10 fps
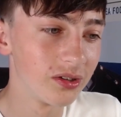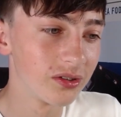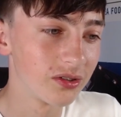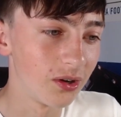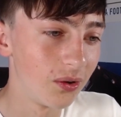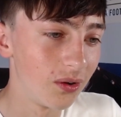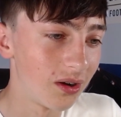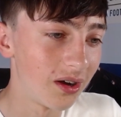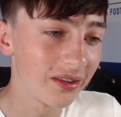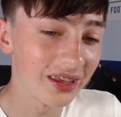So
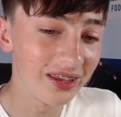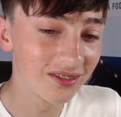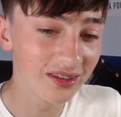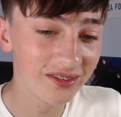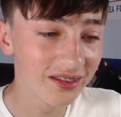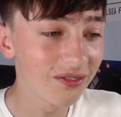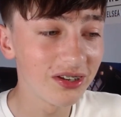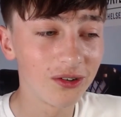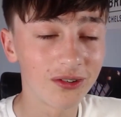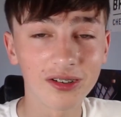either he's
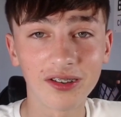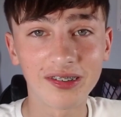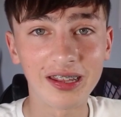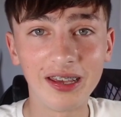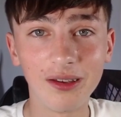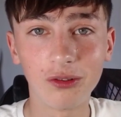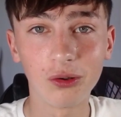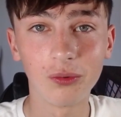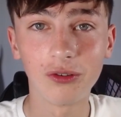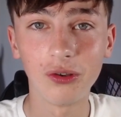definitely not going to stay with
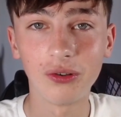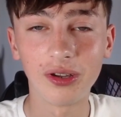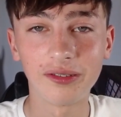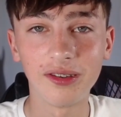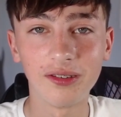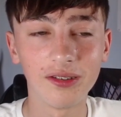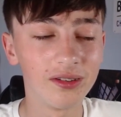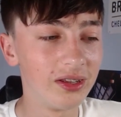Thomas Tuchel next season.